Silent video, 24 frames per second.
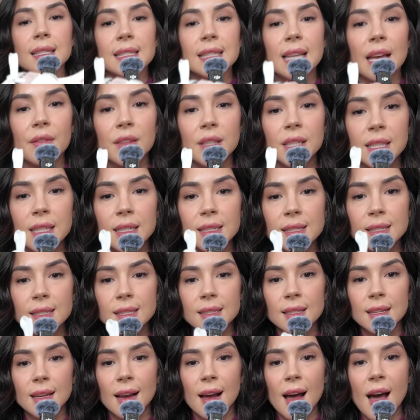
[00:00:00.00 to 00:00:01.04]
70s.
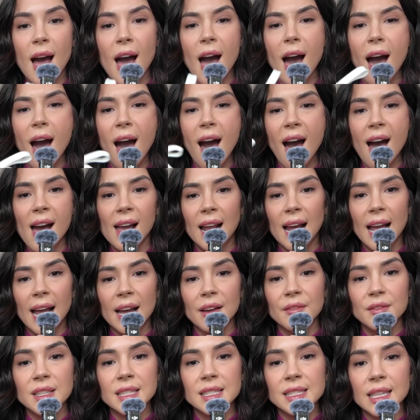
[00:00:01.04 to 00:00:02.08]
I
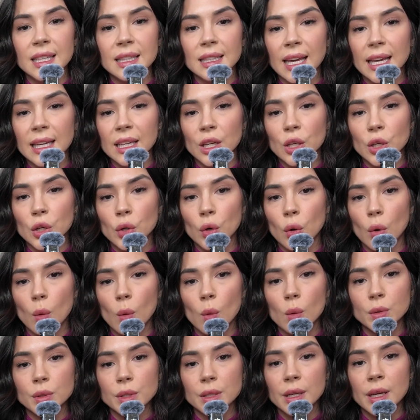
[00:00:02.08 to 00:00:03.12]
have these in like
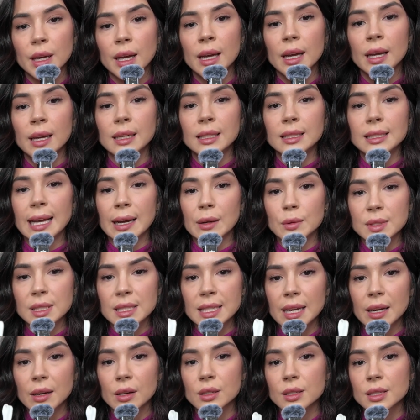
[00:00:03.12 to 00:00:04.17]
gold
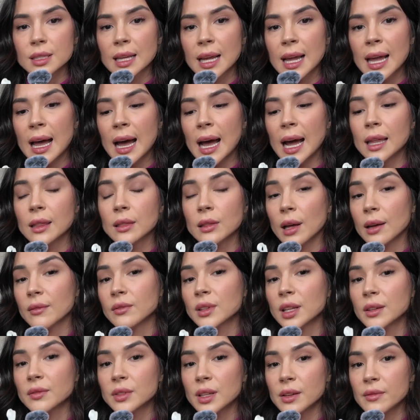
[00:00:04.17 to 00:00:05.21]
downstairs. I love,
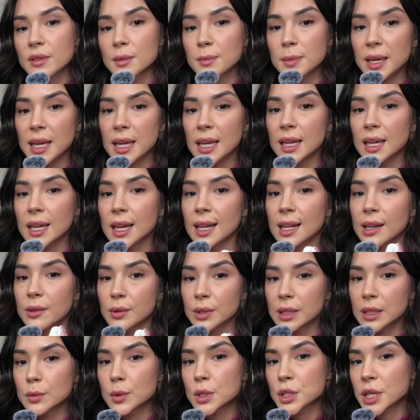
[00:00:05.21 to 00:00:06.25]
love, love the pink, and I
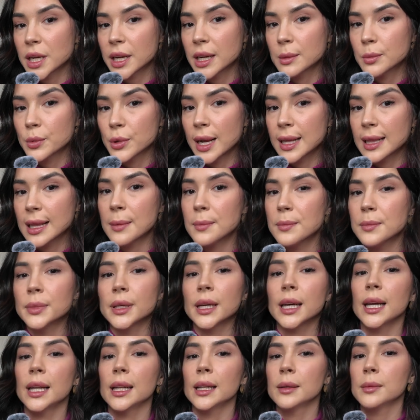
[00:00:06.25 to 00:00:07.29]
really wish I could bring them,
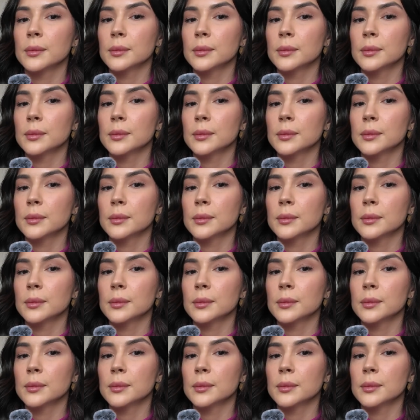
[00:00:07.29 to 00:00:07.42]
but